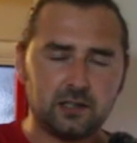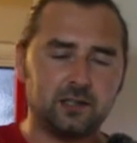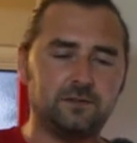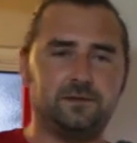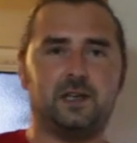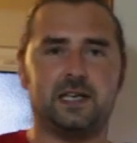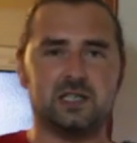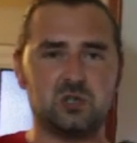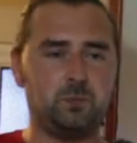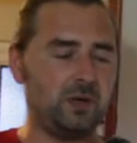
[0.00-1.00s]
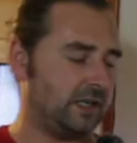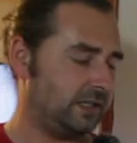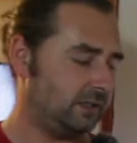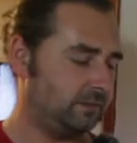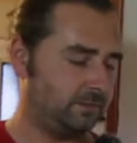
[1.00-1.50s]
of, like,
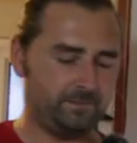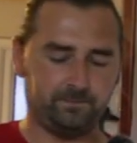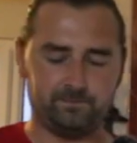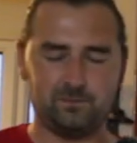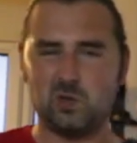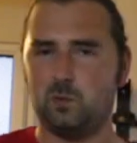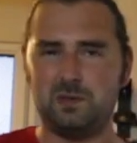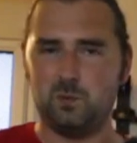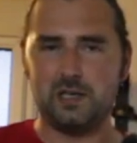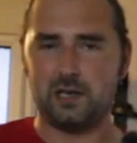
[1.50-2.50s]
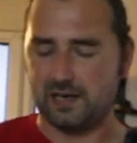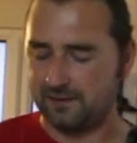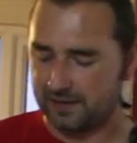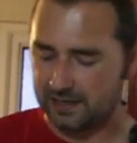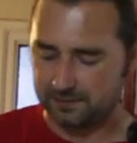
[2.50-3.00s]
spirit. We don't
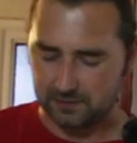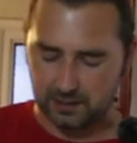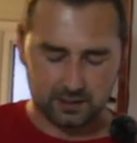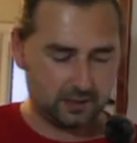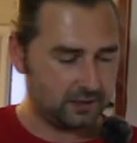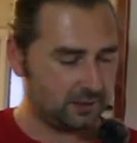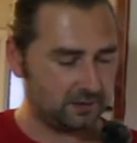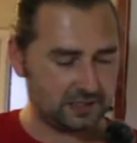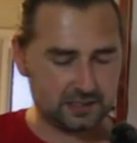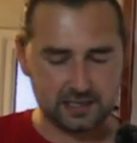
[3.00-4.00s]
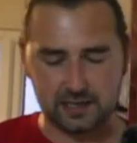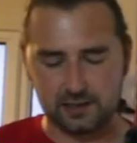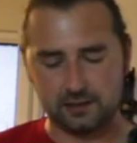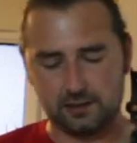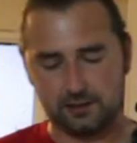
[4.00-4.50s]
have that. So
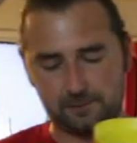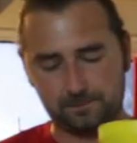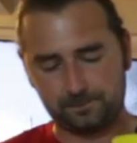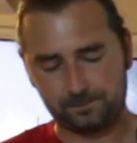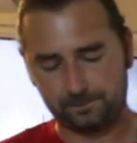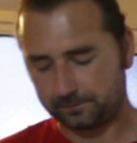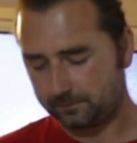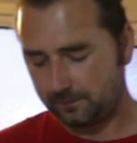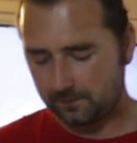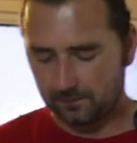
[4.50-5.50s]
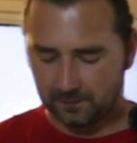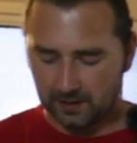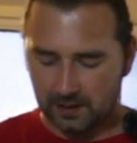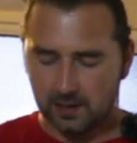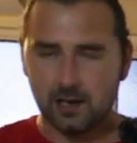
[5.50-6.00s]
instead,
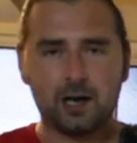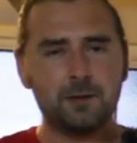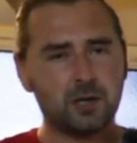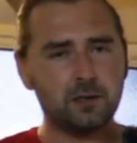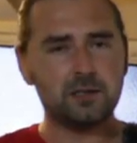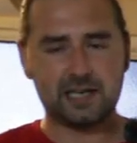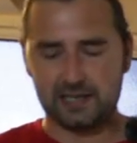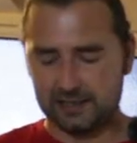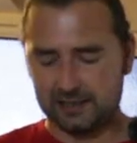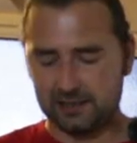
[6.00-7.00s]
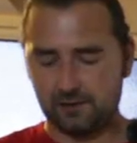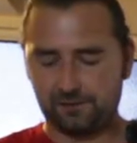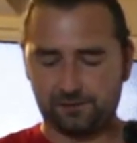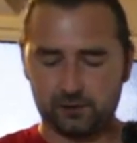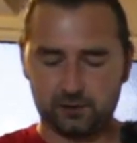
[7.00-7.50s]
I'm going to add in
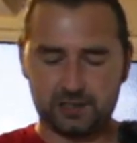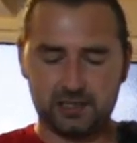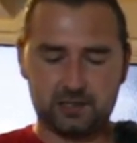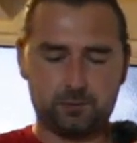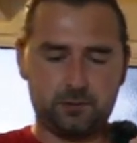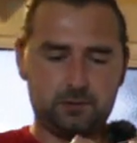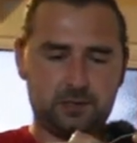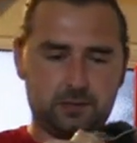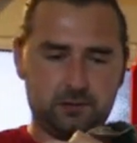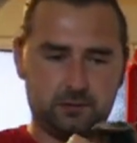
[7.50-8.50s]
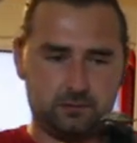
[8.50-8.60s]
4 teaspoons